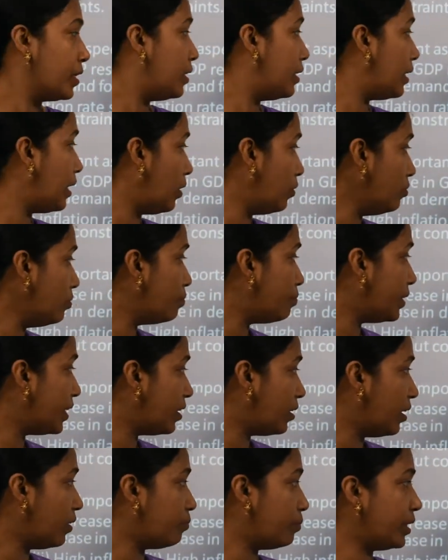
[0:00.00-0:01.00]
Now
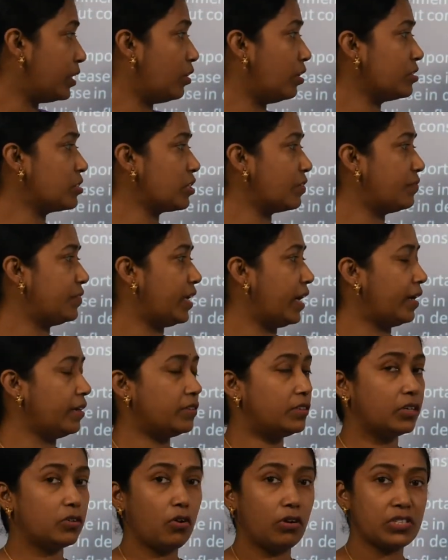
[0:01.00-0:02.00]
because of
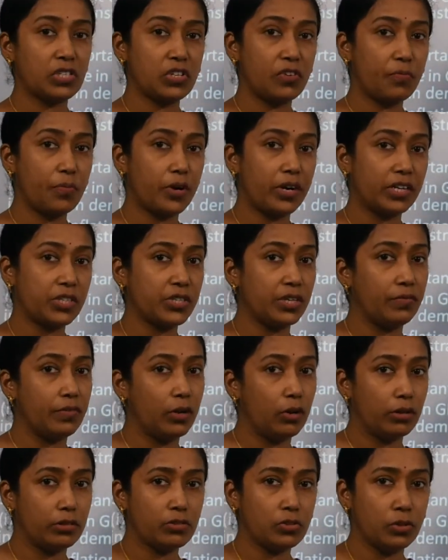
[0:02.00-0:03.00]
that, the cost of production
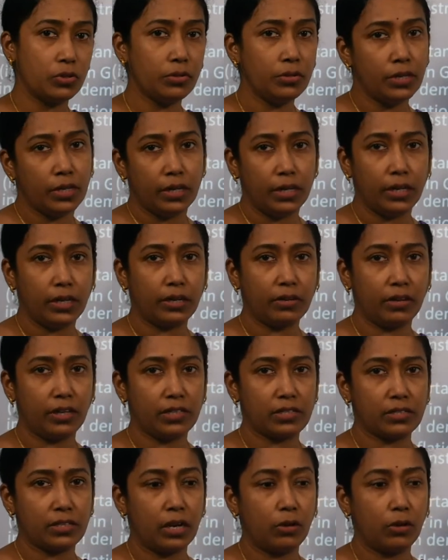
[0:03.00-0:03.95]
will also increase.